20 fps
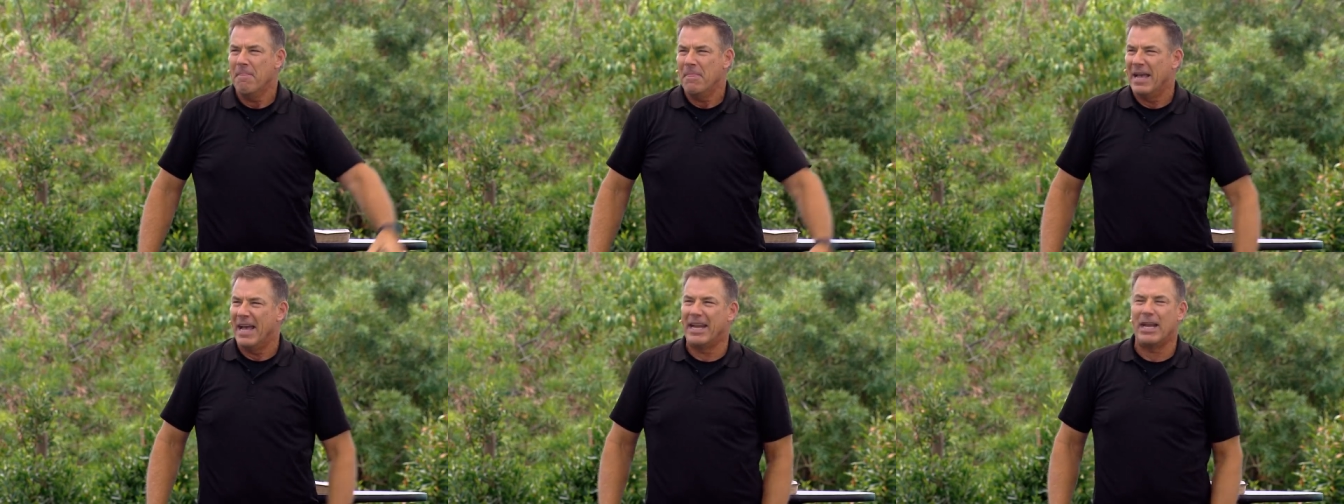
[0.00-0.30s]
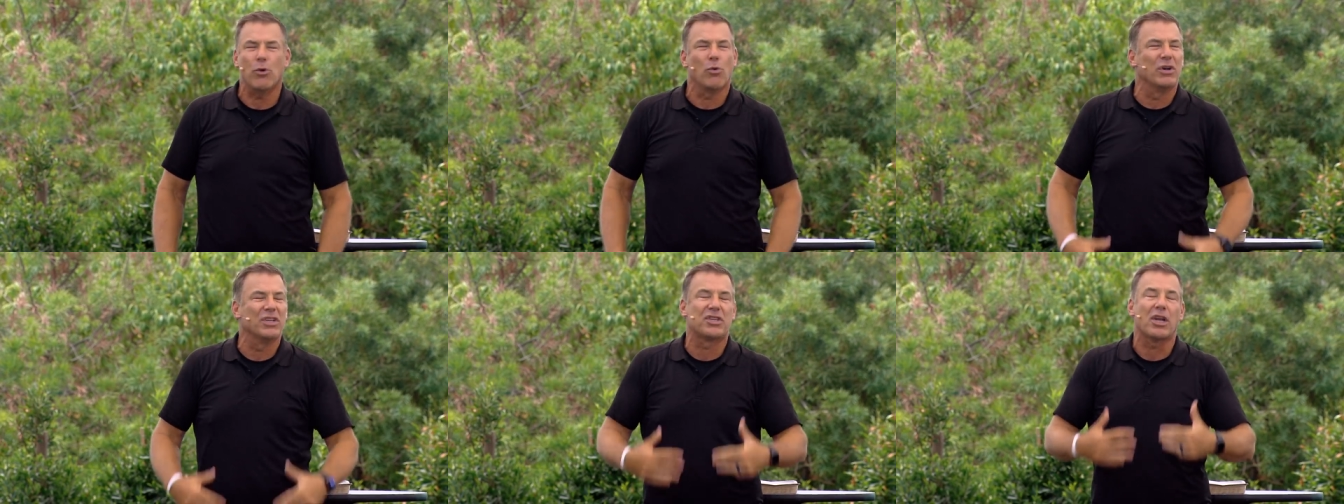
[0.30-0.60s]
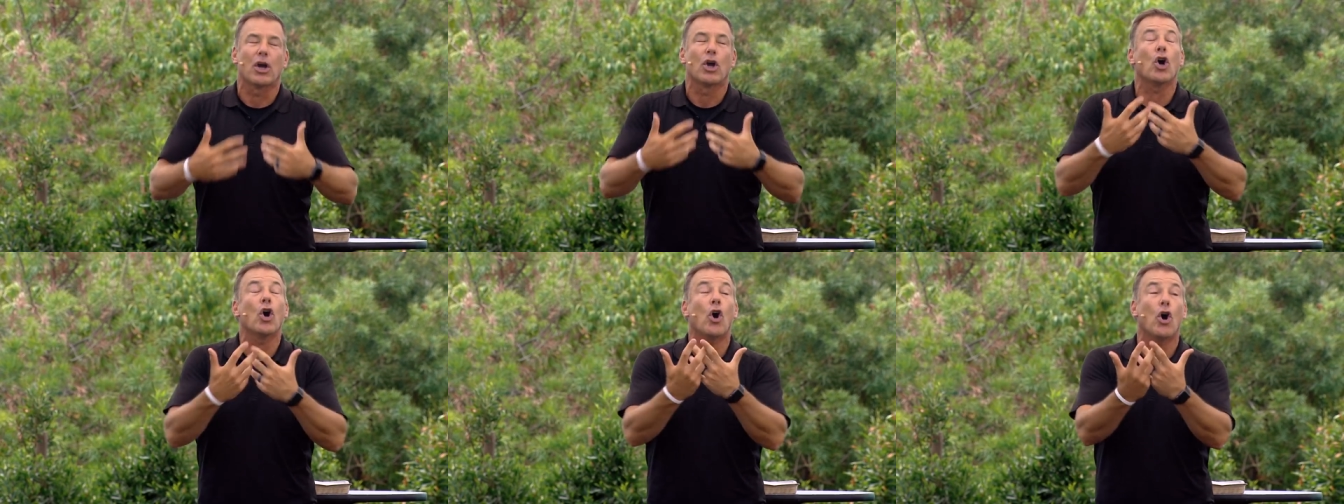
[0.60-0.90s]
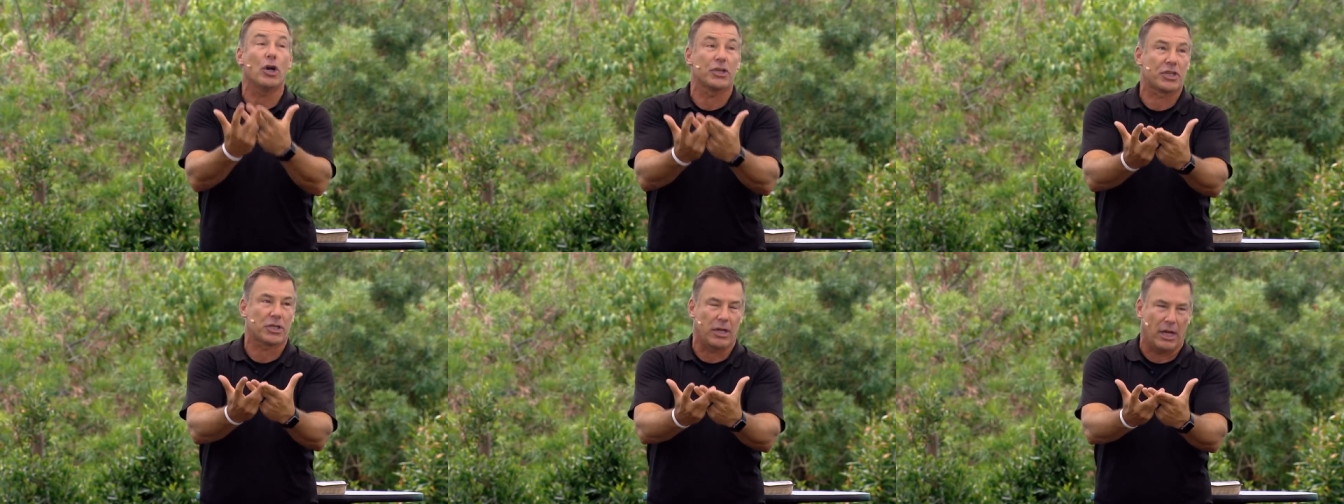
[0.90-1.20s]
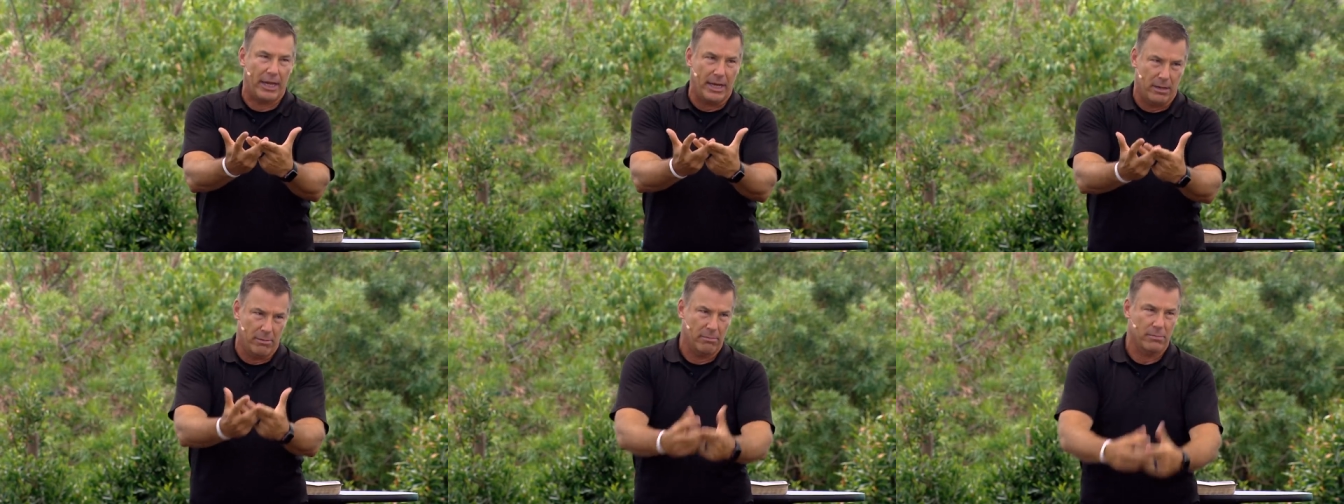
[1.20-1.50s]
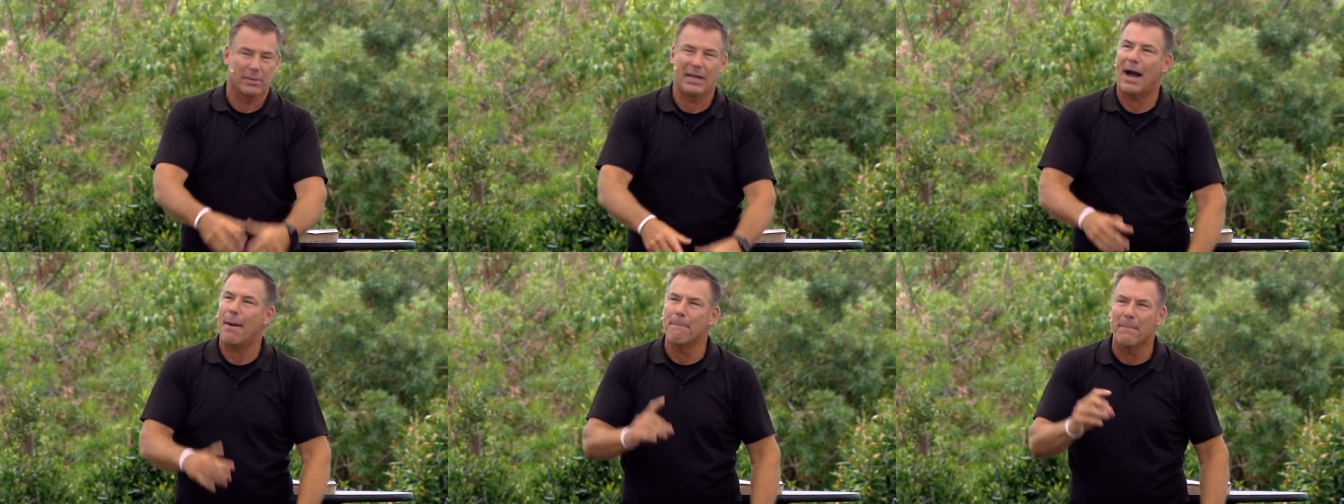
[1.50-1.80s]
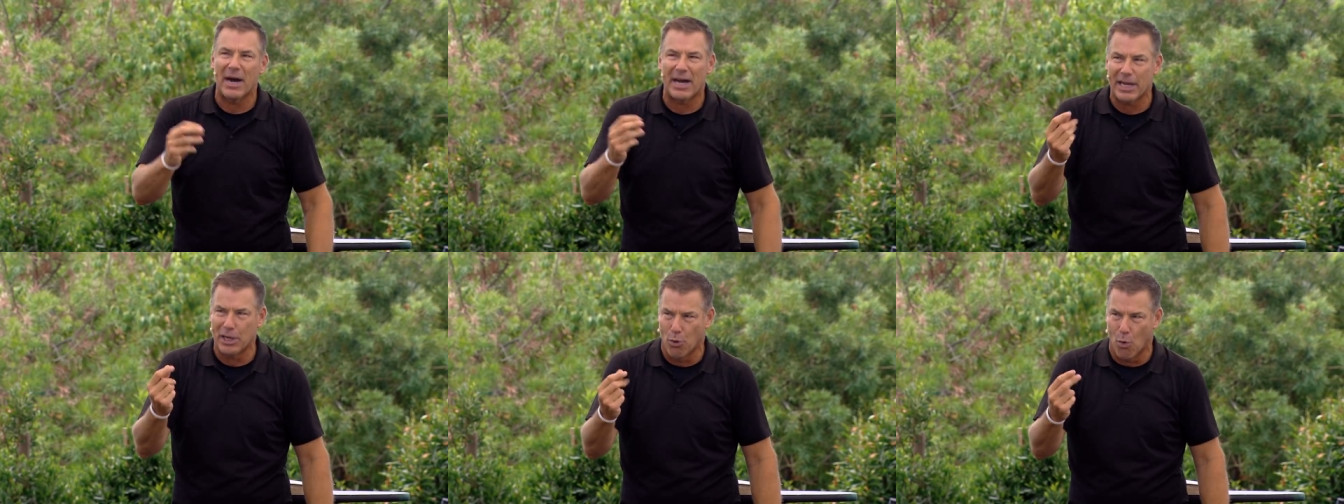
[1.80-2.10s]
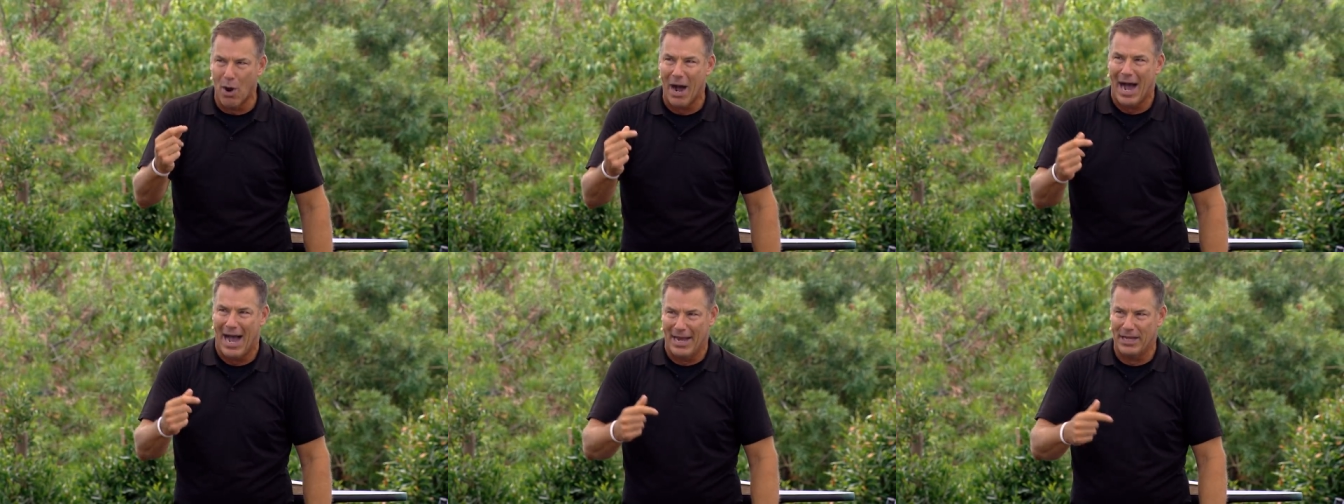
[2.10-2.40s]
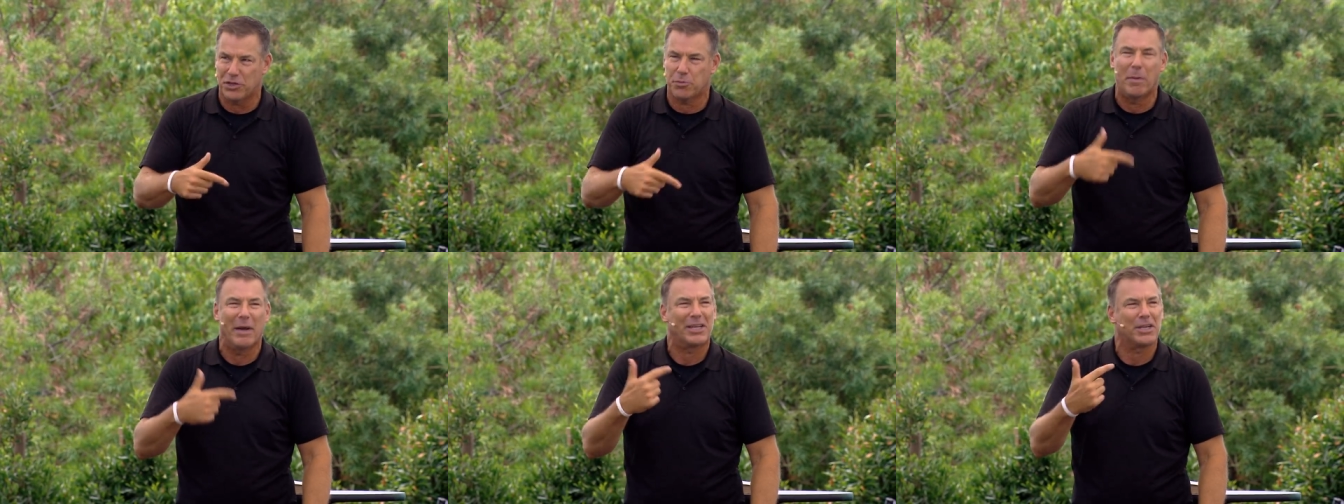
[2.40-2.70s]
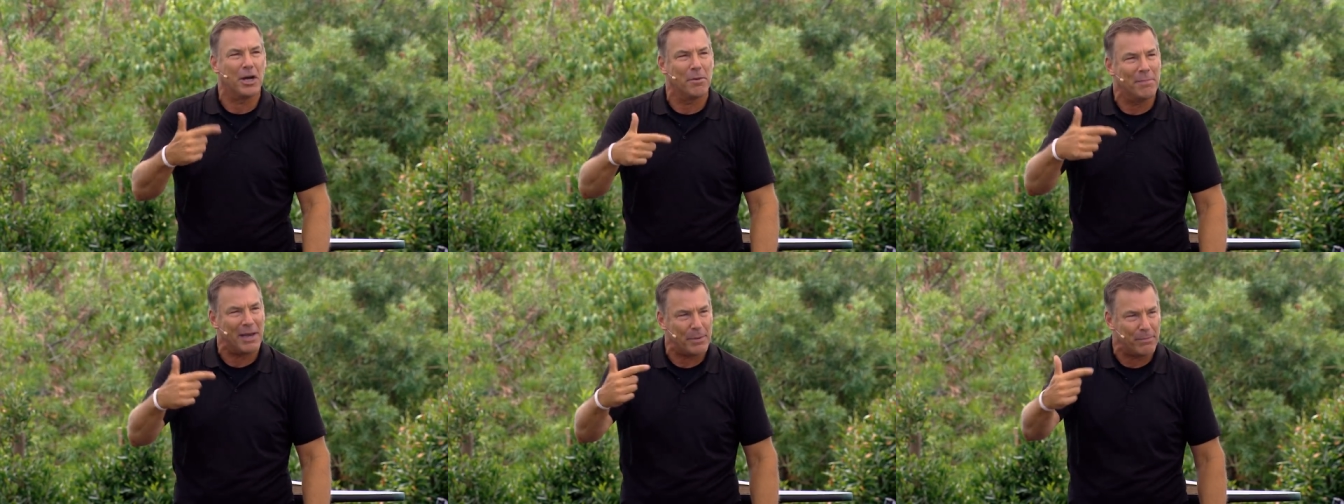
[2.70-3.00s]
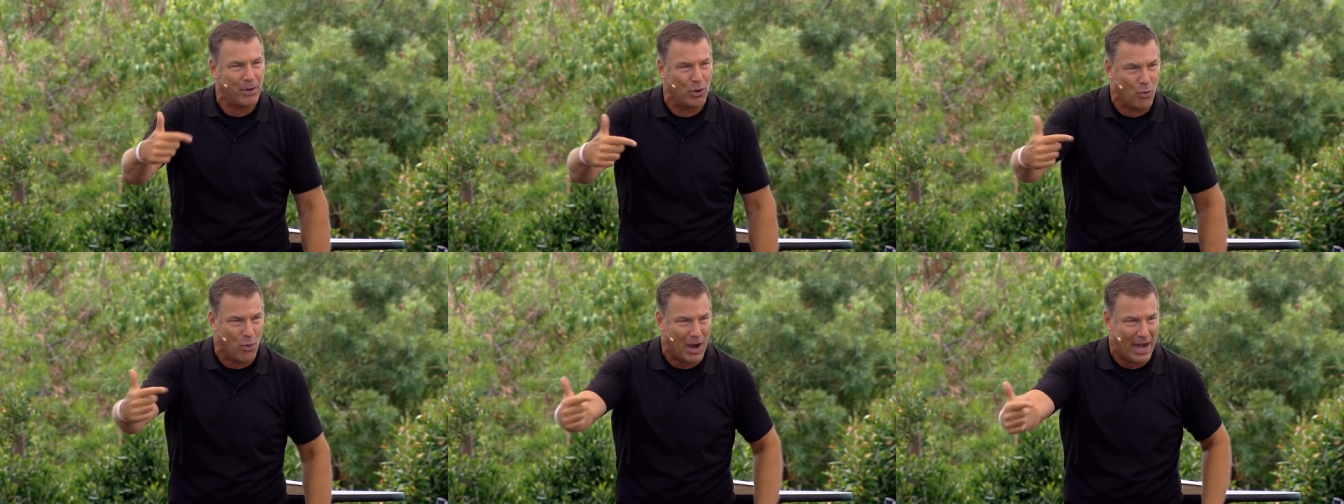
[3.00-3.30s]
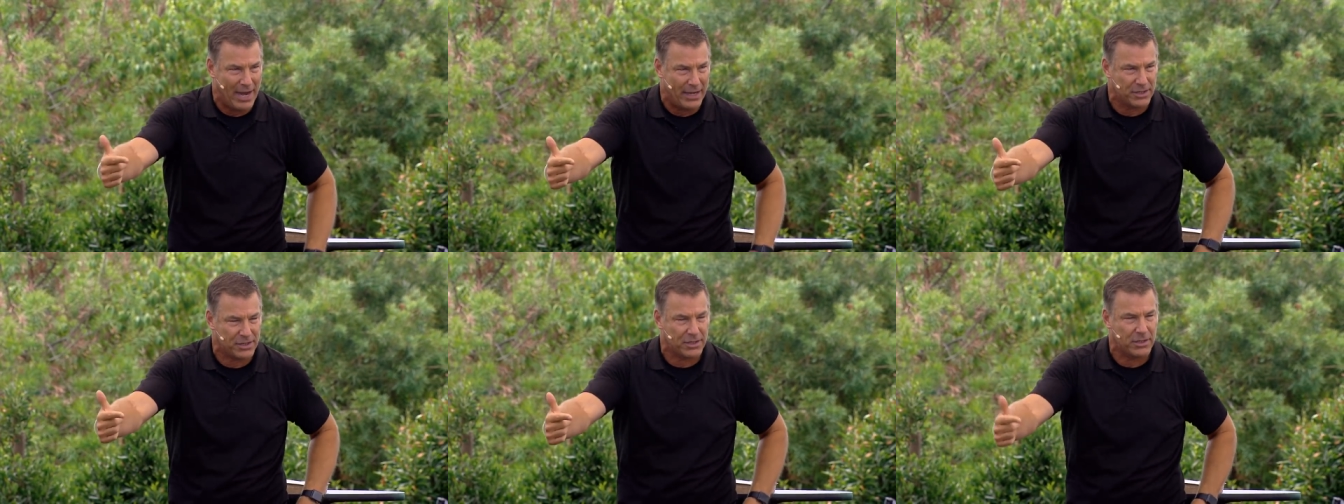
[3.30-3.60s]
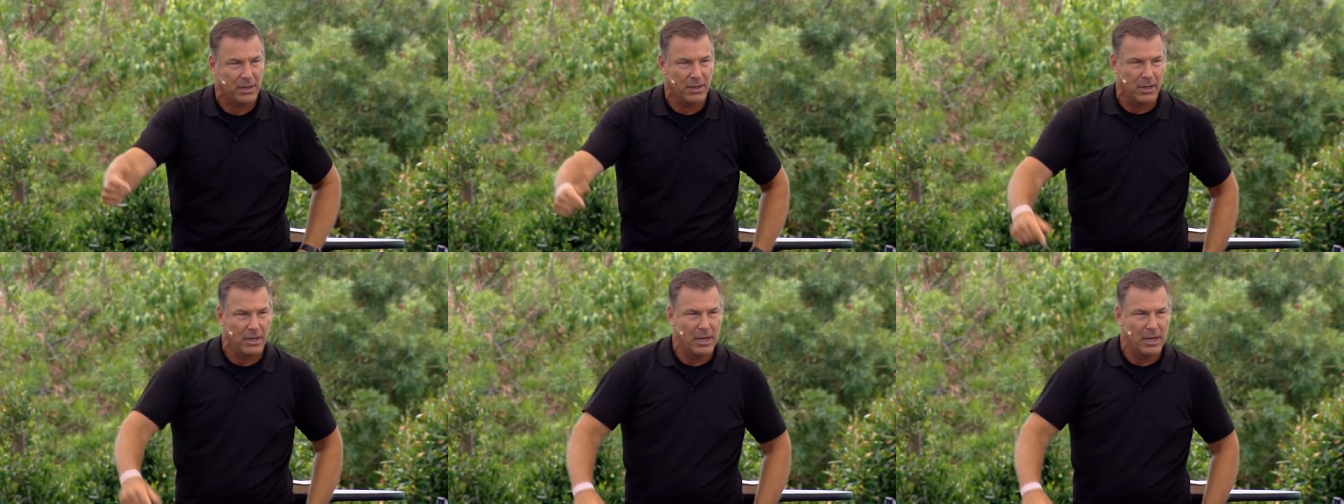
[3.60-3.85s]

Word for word: and it was costly, not money wise, but commitment wise.